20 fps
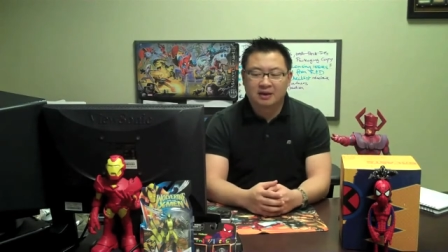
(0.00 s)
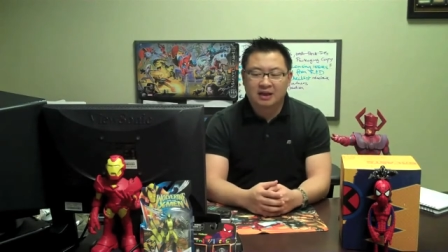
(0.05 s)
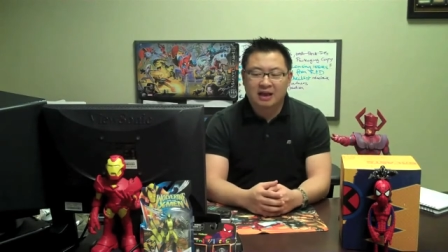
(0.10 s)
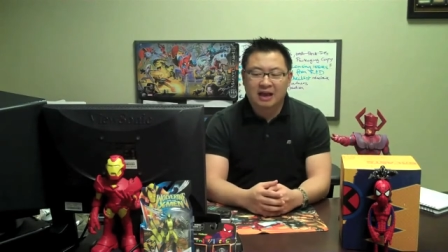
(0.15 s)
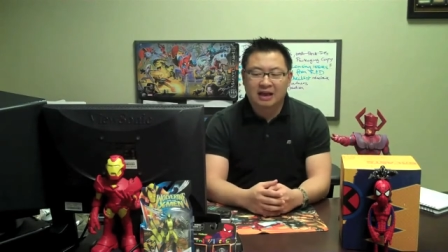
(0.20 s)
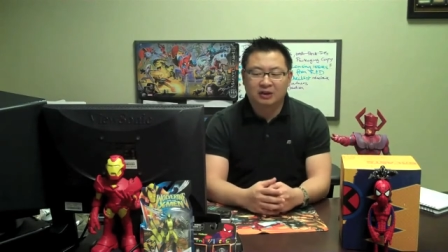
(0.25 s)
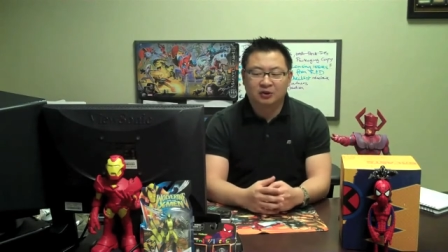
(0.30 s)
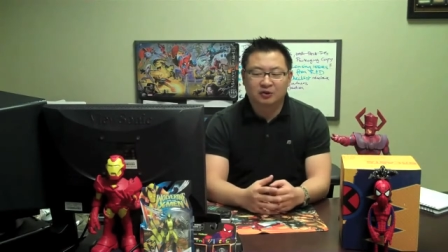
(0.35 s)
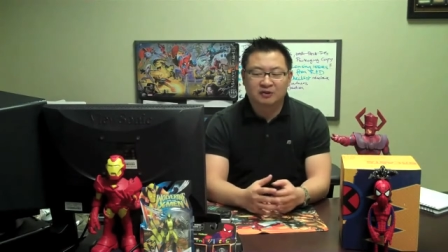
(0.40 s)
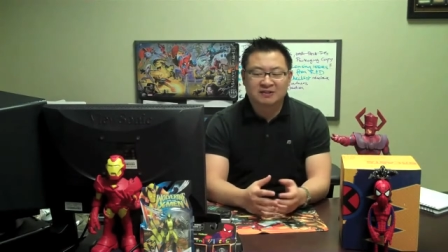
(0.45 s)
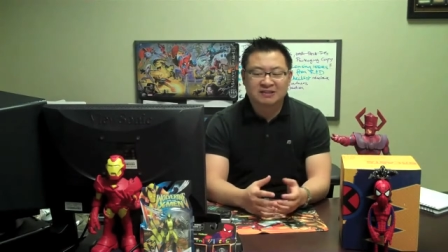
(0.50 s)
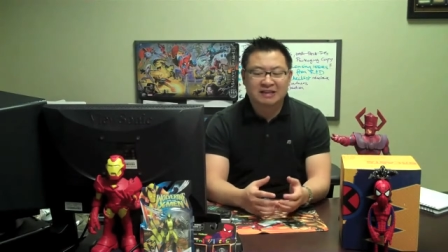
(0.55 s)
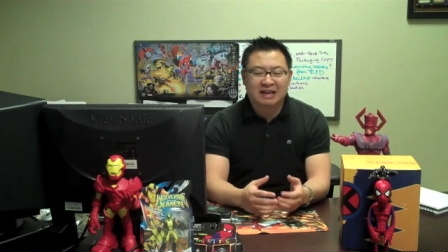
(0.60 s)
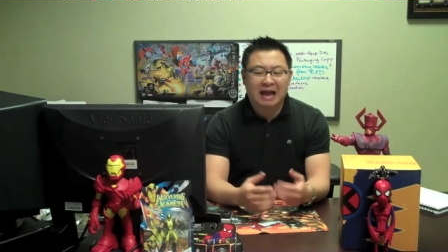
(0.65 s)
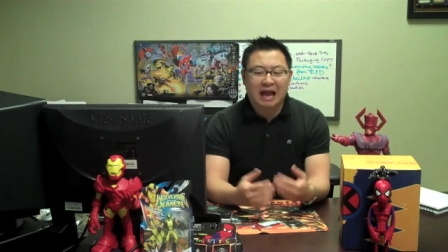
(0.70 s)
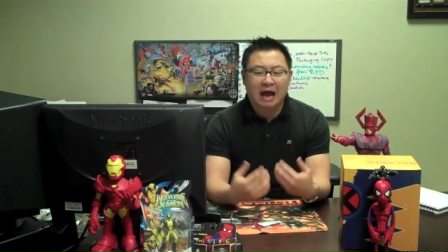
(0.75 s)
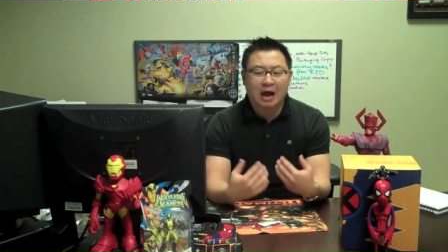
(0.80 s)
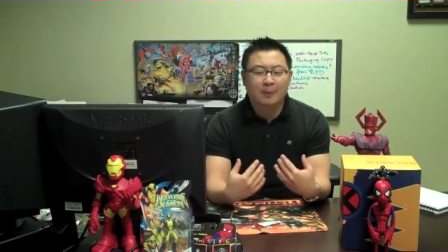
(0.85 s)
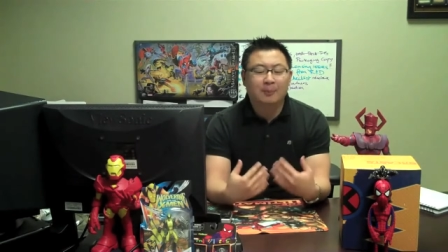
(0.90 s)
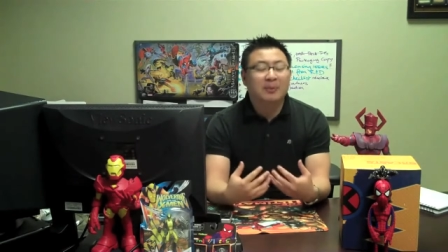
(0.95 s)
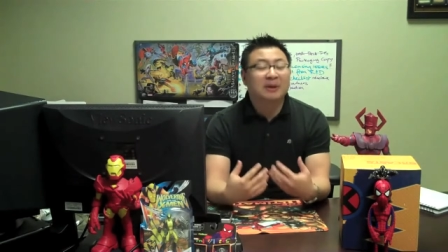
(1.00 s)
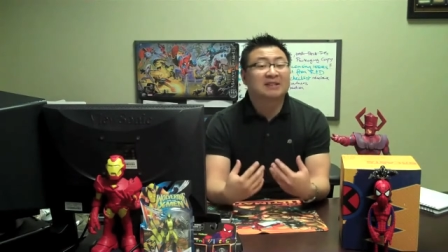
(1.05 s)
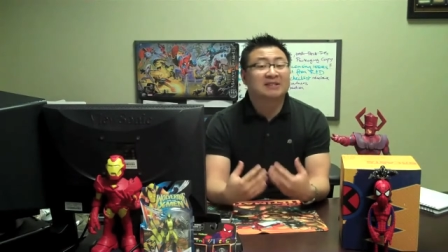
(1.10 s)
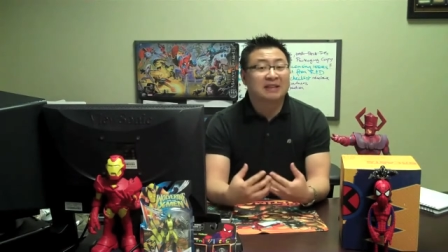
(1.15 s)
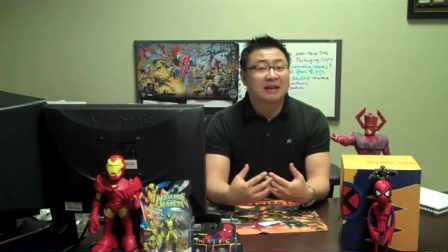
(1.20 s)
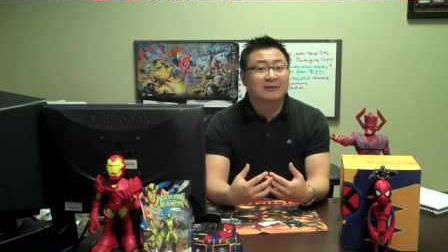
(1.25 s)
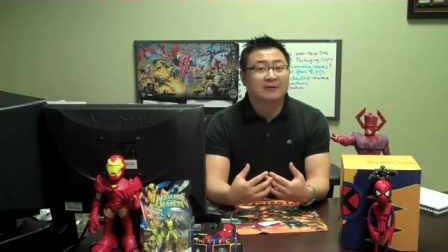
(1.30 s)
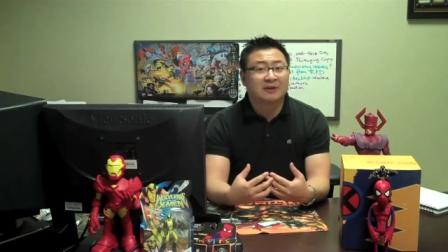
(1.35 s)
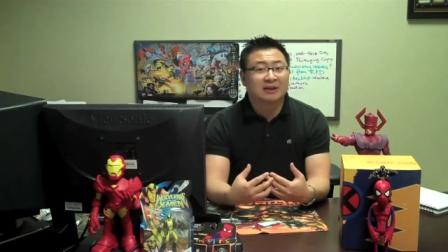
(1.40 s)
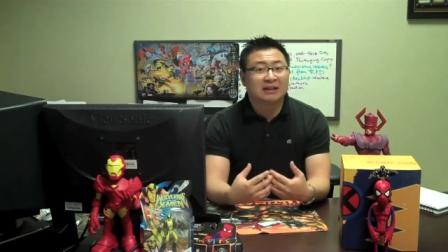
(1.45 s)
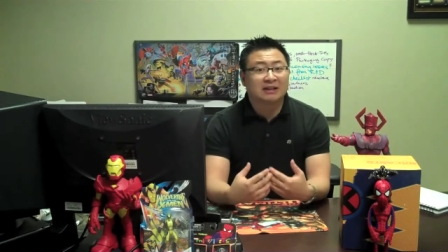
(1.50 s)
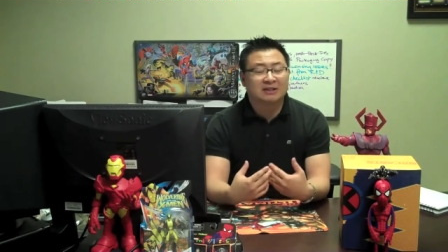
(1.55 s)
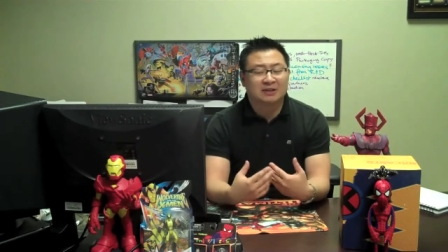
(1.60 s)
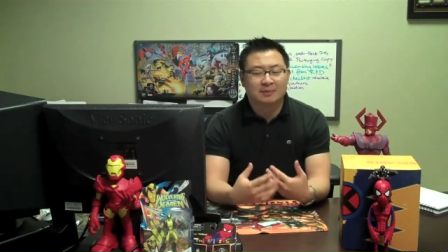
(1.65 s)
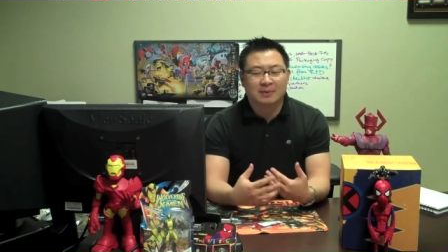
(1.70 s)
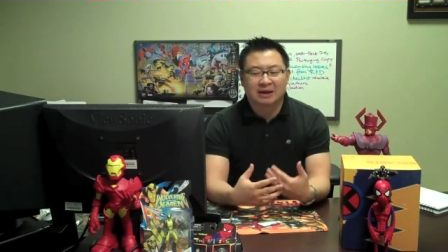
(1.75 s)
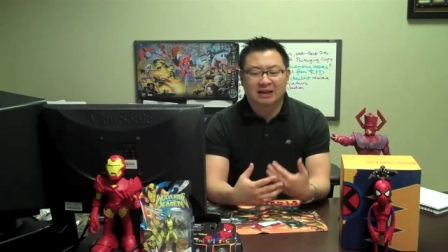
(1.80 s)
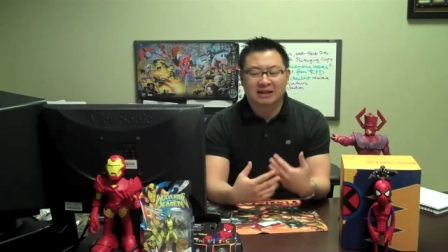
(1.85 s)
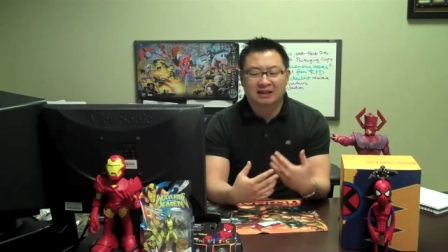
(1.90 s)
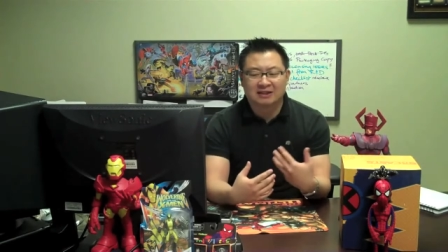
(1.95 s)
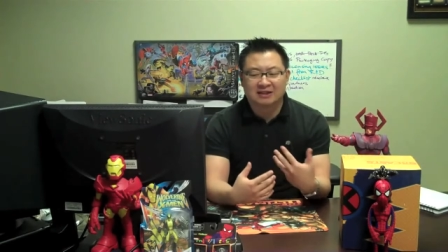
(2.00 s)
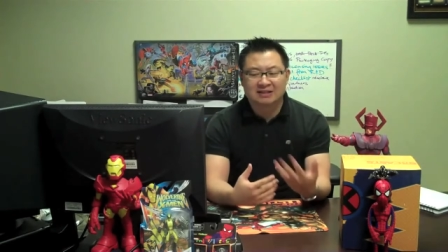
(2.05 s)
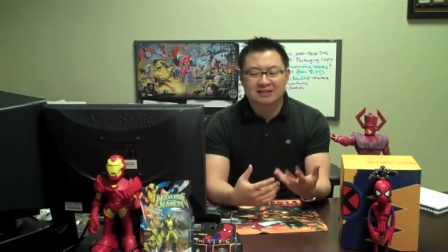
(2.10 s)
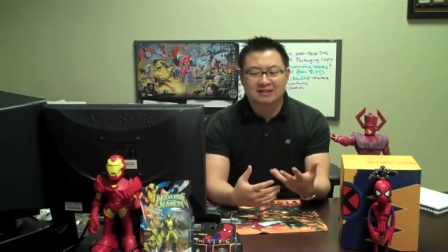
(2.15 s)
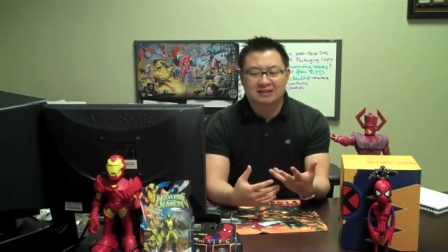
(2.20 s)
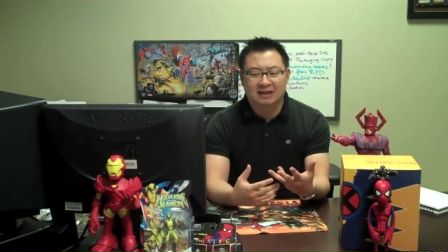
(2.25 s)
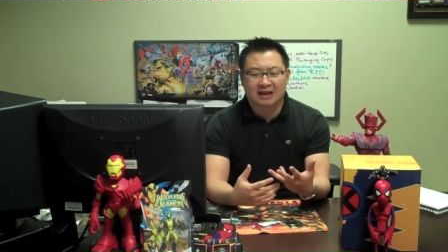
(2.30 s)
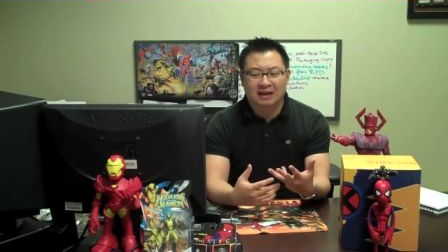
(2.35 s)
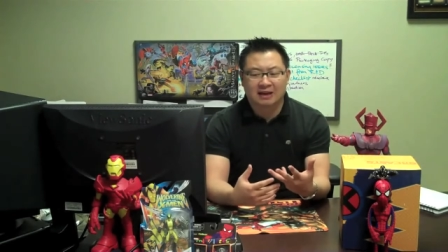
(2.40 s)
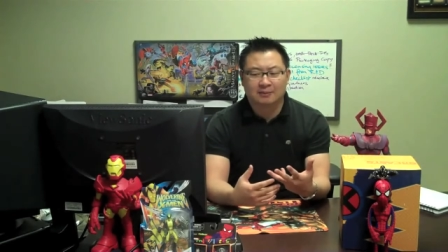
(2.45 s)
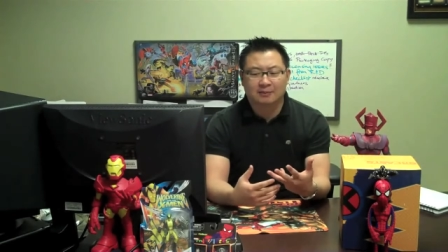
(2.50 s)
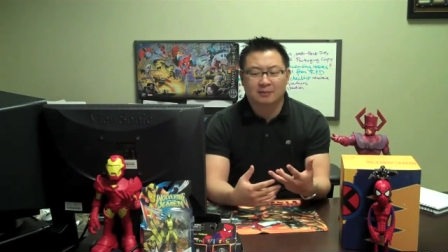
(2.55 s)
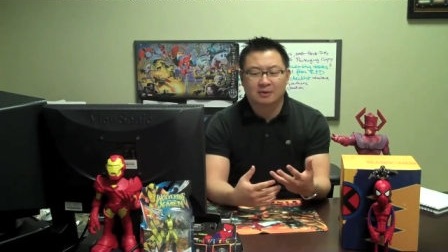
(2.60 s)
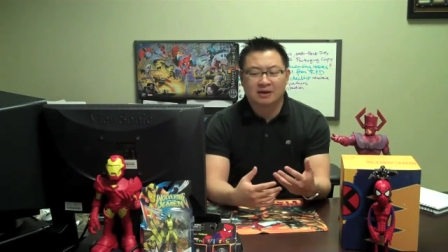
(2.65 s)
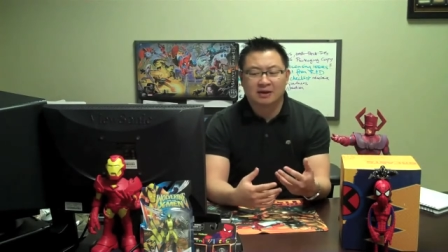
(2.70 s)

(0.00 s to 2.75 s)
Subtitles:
And you'll see our best effort into making this game,